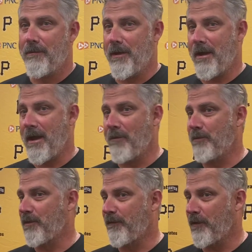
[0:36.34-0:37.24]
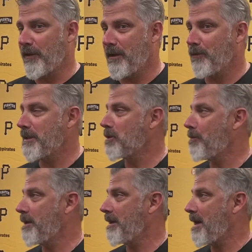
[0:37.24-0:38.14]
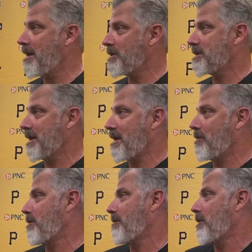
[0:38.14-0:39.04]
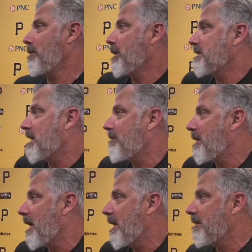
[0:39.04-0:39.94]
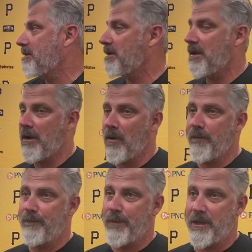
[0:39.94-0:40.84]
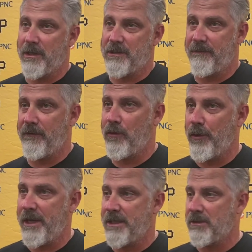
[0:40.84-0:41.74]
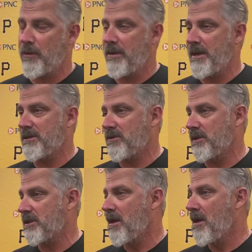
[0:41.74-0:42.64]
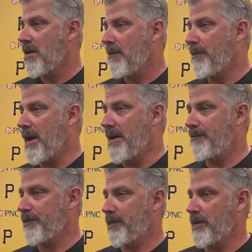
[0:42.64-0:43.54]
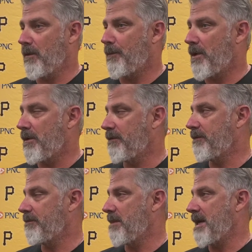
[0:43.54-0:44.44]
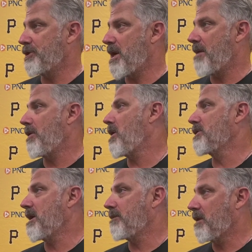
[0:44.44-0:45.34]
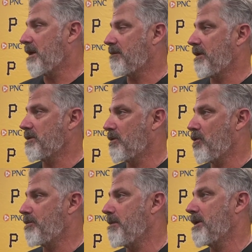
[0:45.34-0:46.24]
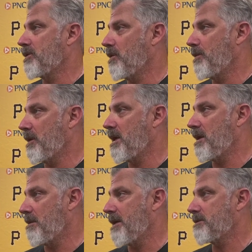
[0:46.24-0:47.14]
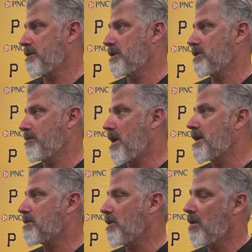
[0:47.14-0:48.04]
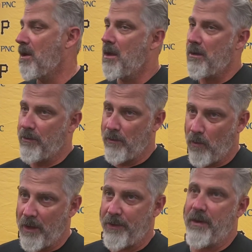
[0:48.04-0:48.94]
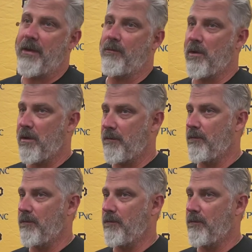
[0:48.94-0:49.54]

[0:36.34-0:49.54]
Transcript: Yeah, I would prefer that he plays opening day, just like I would prefer he plays every day, because of who he is and what he means to us. But, part of my job and our job collectively as a group to make sure we put Key in the best position possible. The one thing where